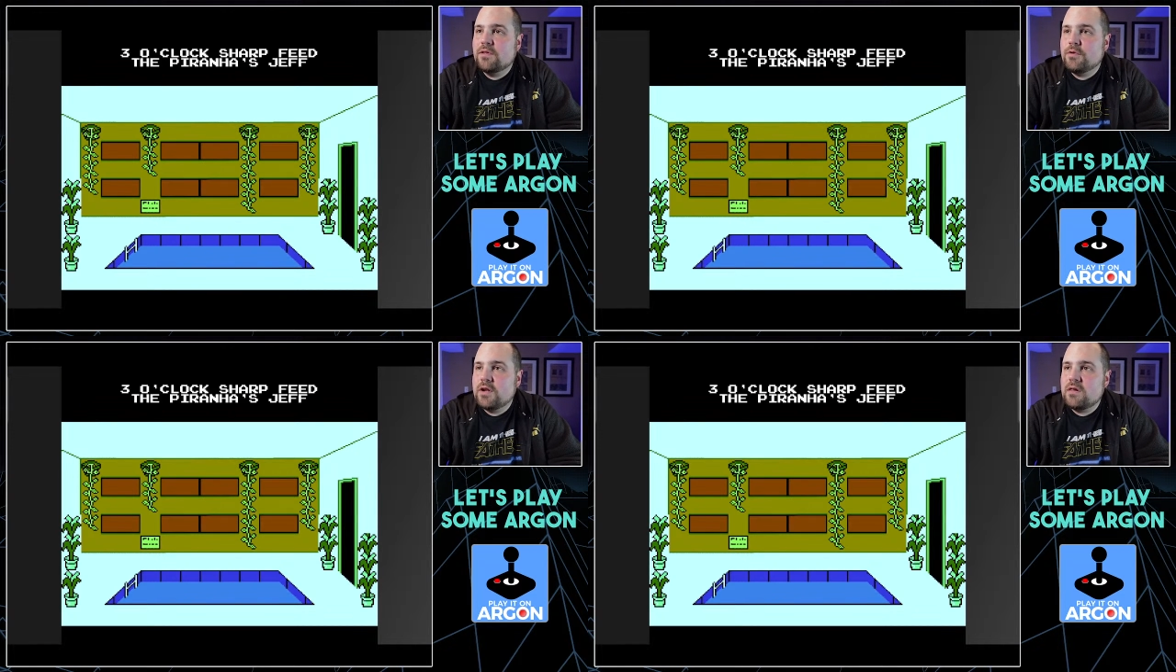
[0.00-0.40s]

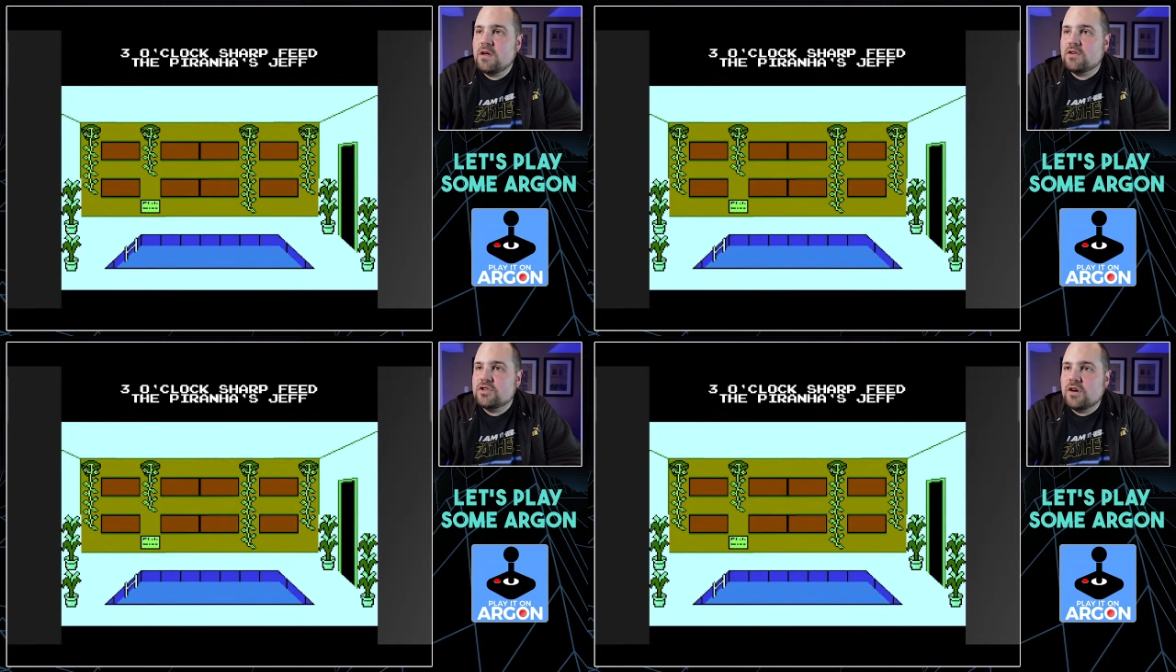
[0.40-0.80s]
3
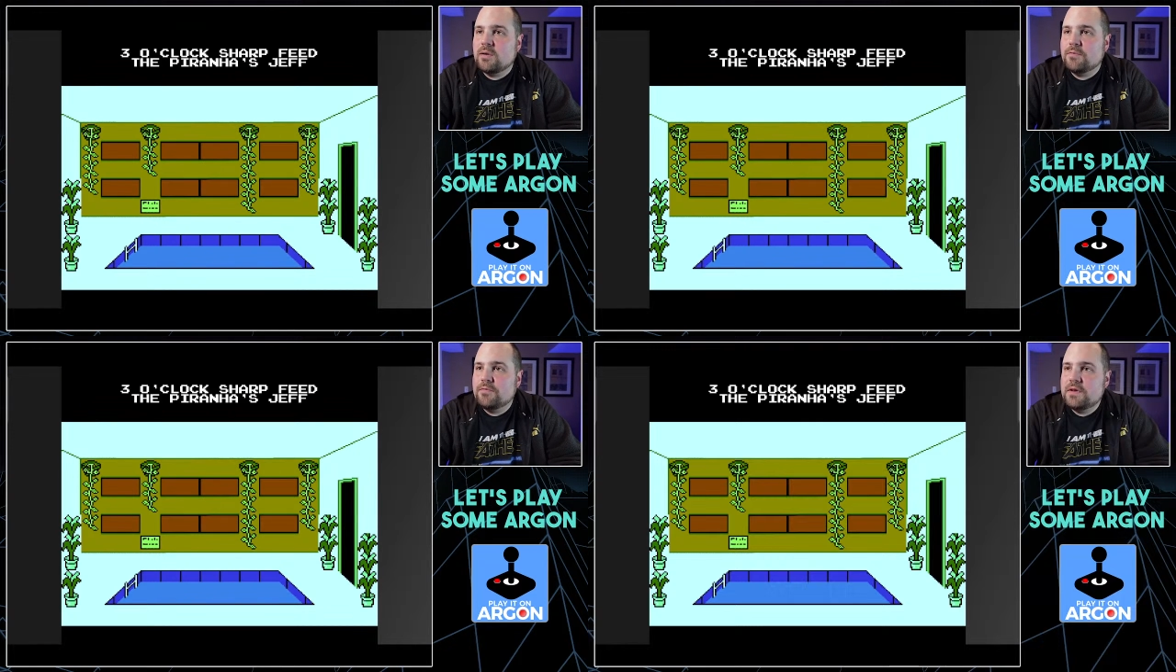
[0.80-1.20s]
o'clock
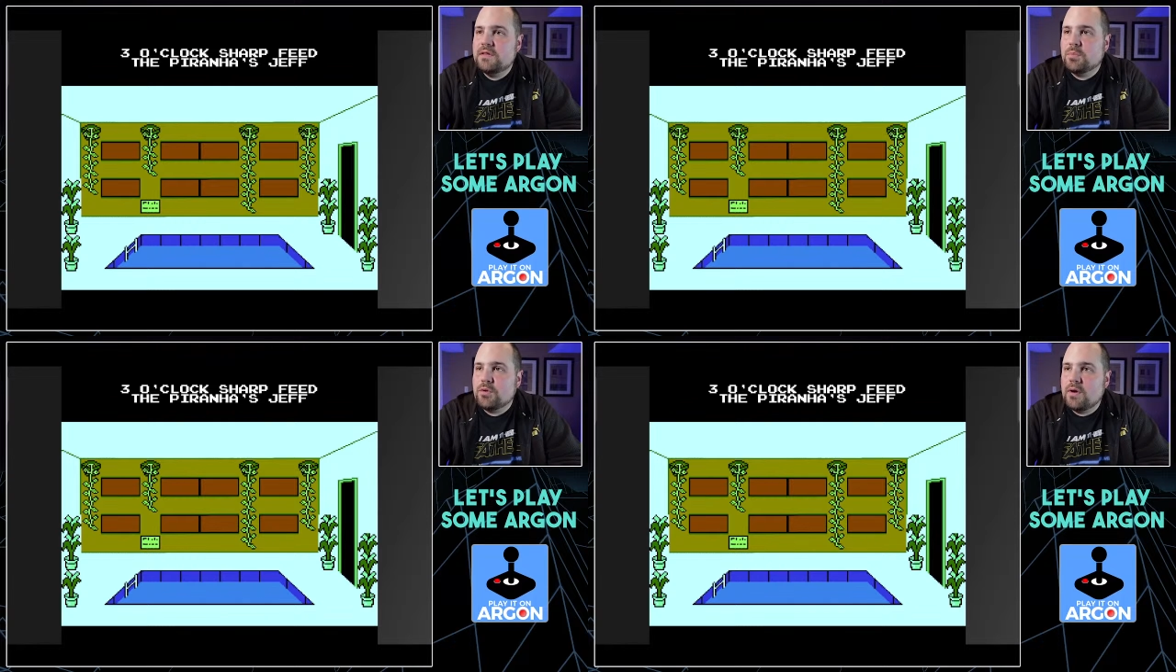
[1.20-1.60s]
sharp,
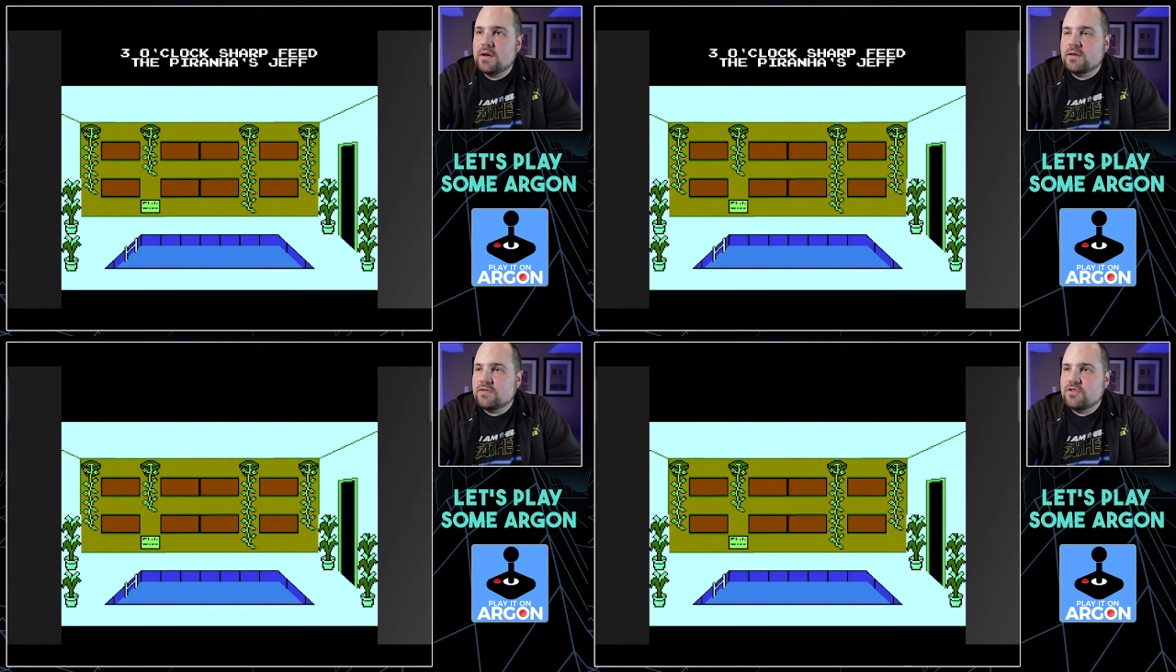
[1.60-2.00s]
feed the
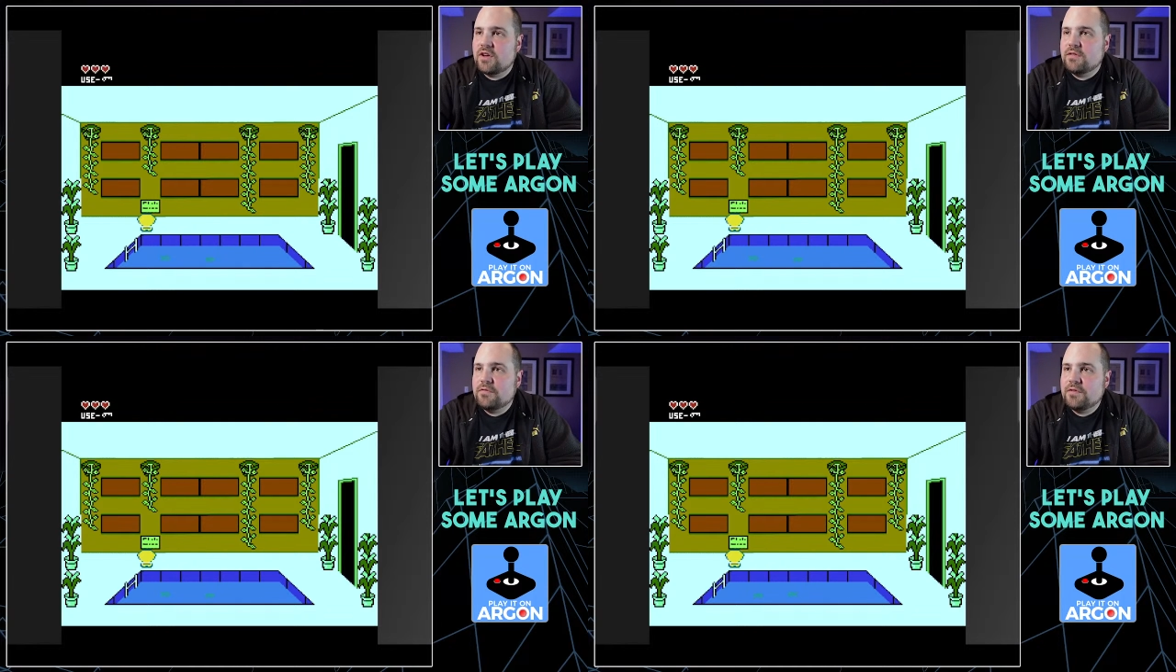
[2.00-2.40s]
piranhas,
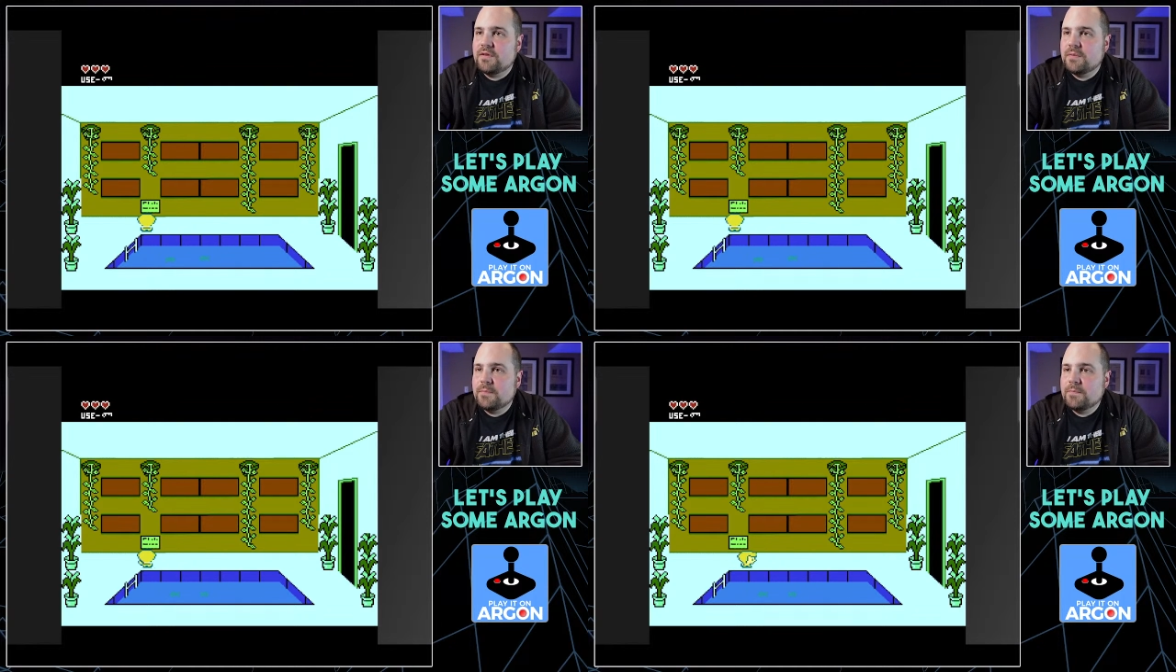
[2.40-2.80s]

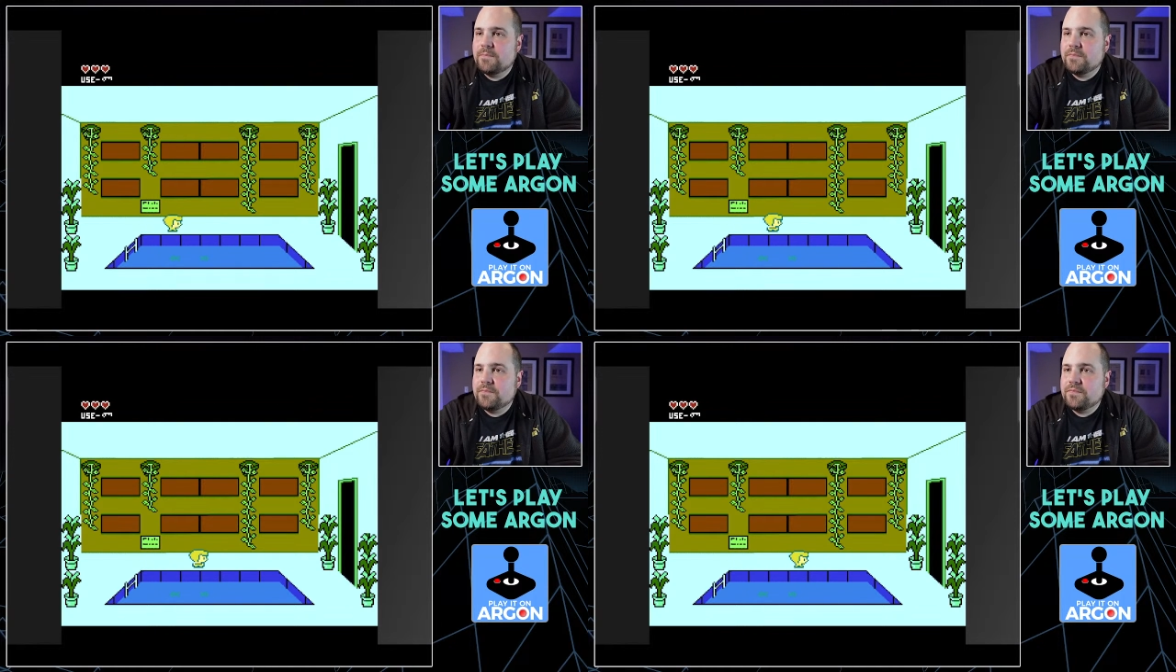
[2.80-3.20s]
Jeff.
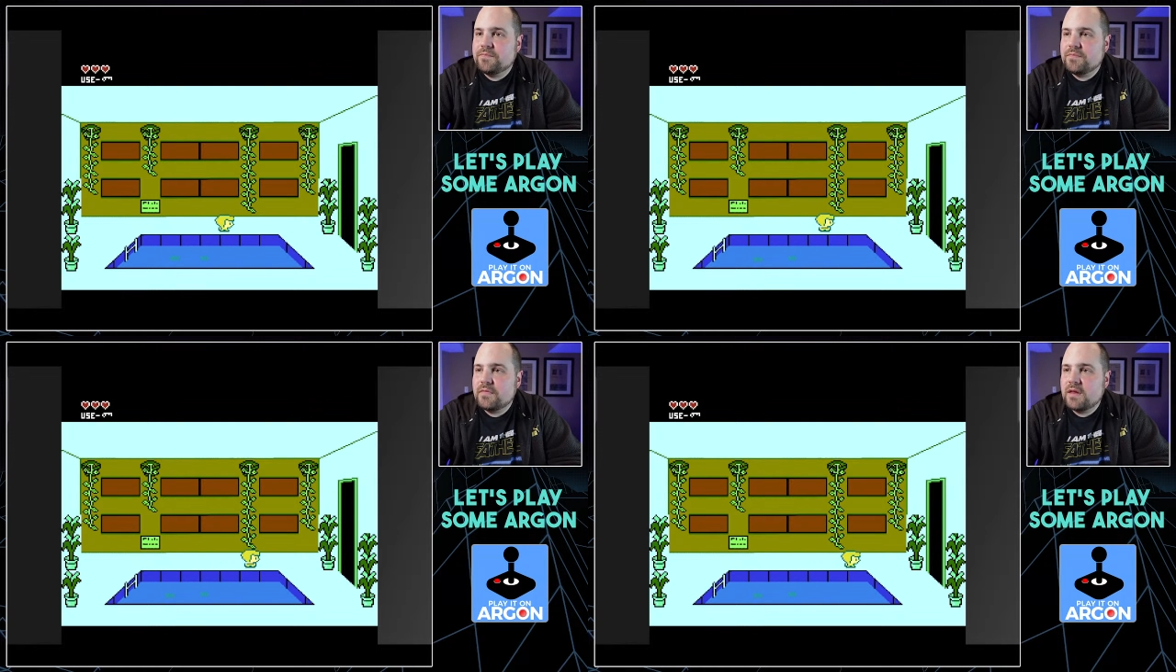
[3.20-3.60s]

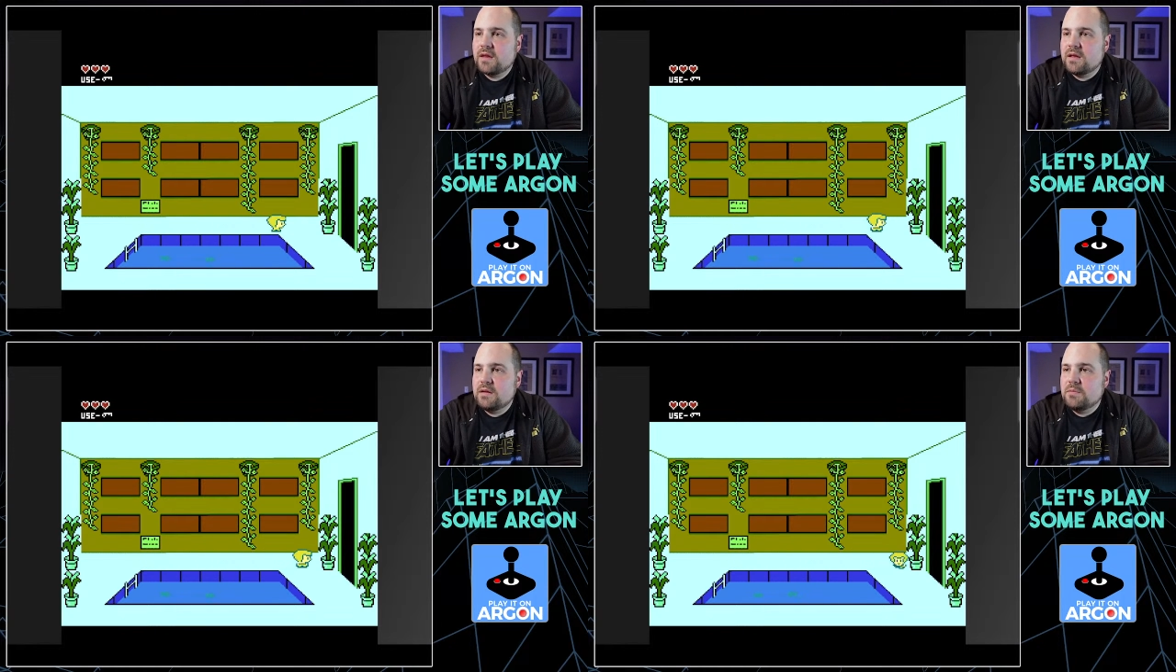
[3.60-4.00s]

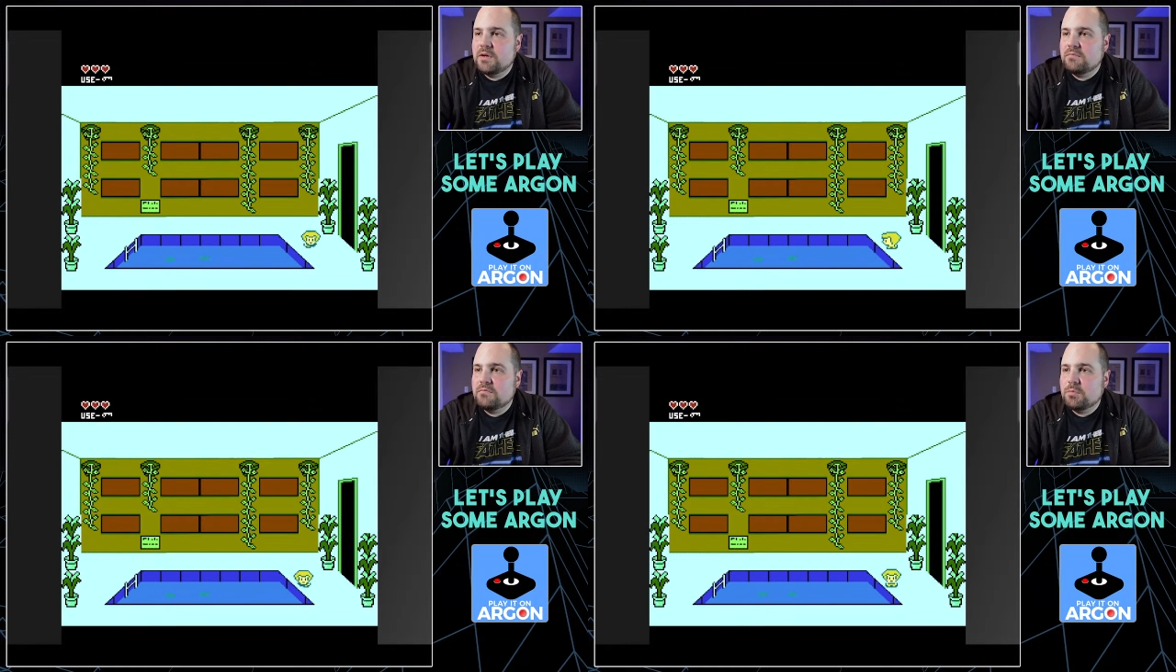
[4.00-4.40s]
Okay,
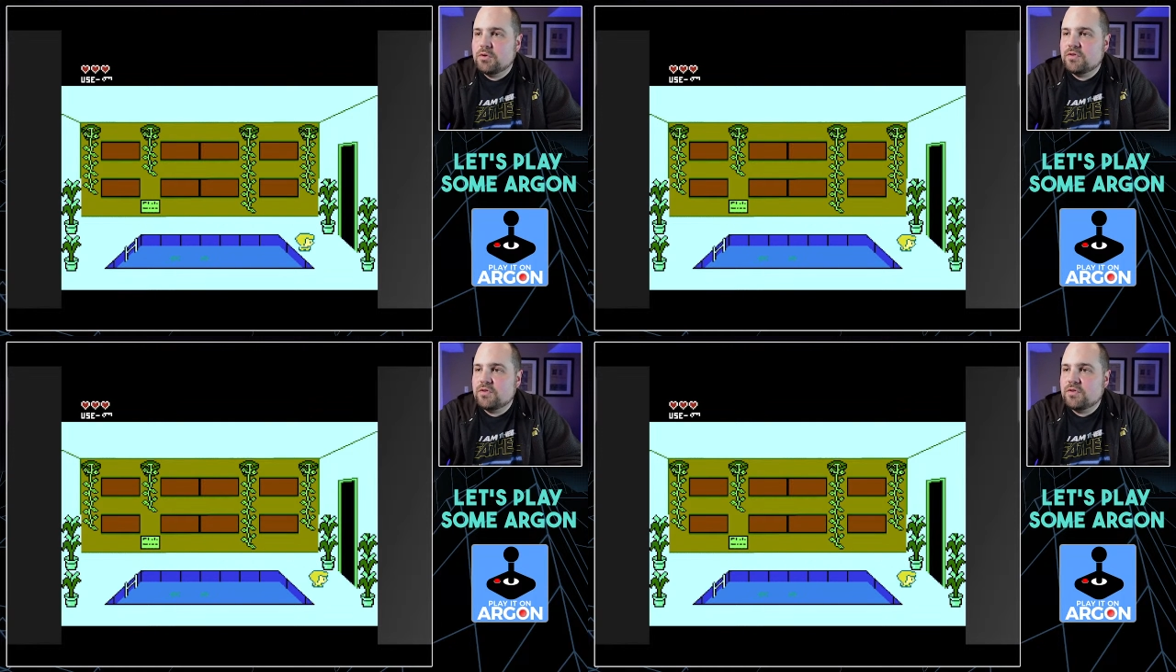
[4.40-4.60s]
well, the